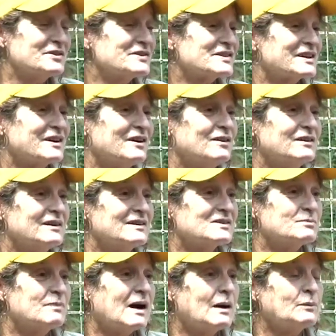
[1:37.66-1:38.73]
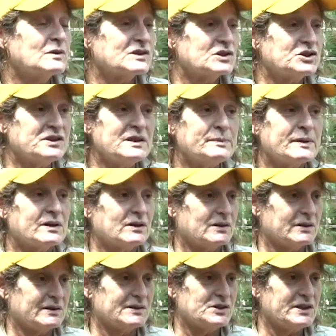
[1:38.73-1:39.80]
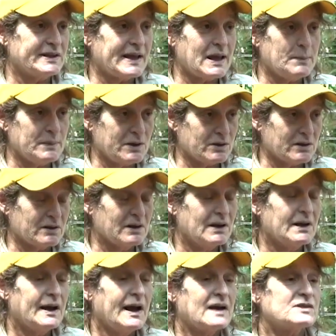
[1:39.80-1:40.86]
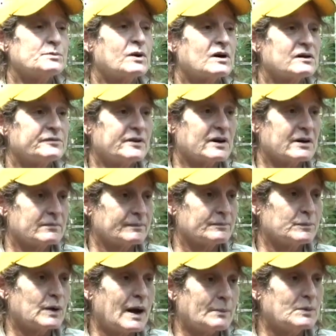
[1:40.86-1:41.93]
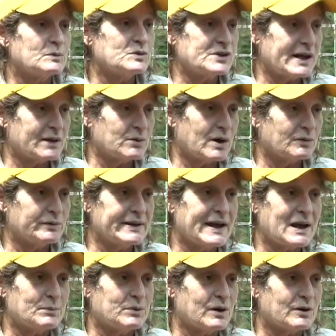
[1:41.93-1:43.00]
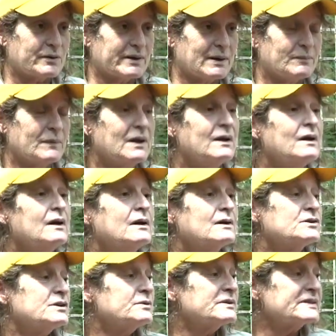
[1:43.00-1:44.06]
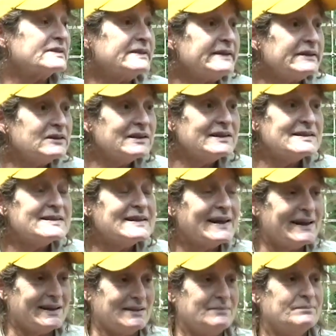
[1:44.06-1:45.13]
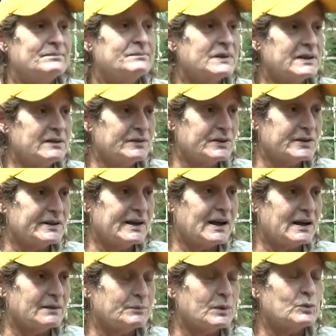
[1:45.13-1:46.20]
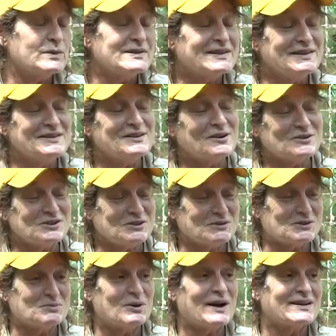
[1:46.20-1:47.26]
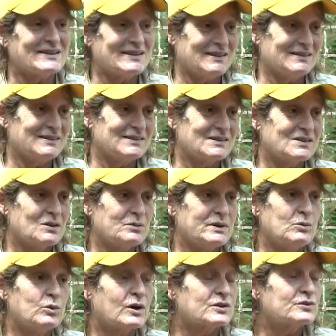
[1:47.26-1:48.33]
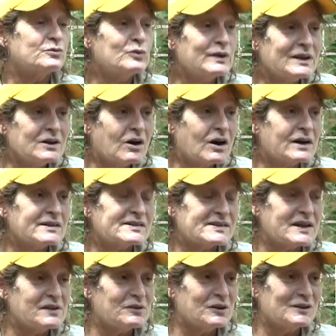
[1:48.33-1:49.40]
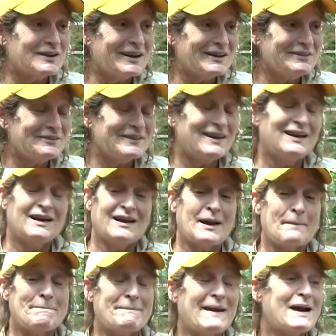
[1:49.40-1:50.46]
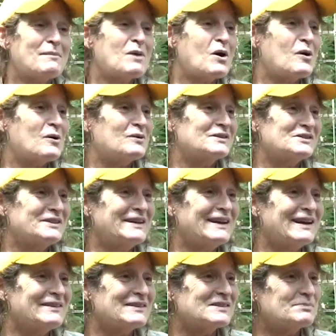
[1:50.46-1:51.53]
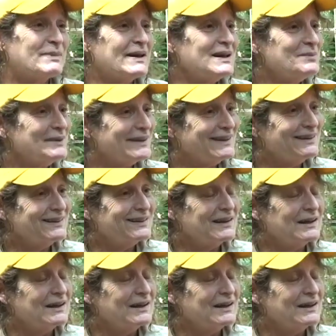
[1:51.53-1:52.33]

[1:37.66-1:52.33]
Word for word: years ago. His mom was a sheep killer, and she came here as part of our problem jaguar rehab program. She was nearly dead, believe it or not, but we didn't know she was pregnant. So we worked really hard to save her life, and bammo, she had this baby,